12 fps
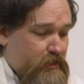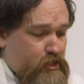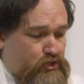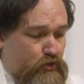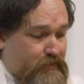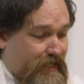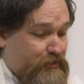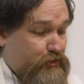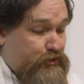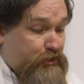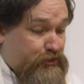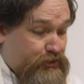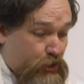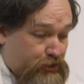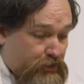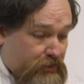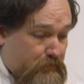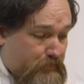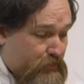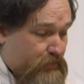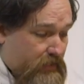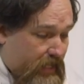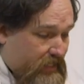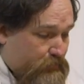so that you shall certainly be
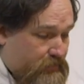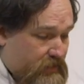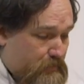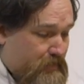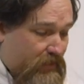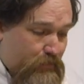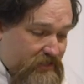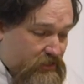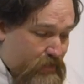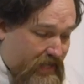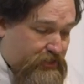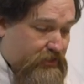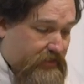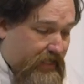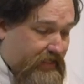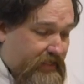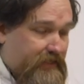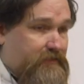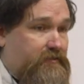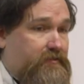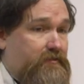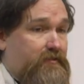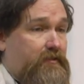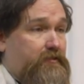united with him in a resurrection like
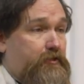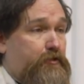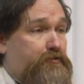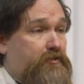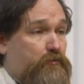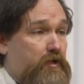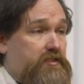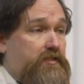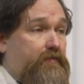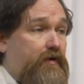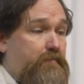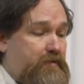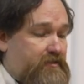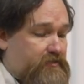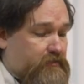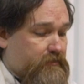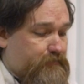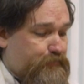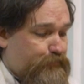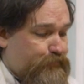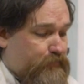his, to use the words of our epistle.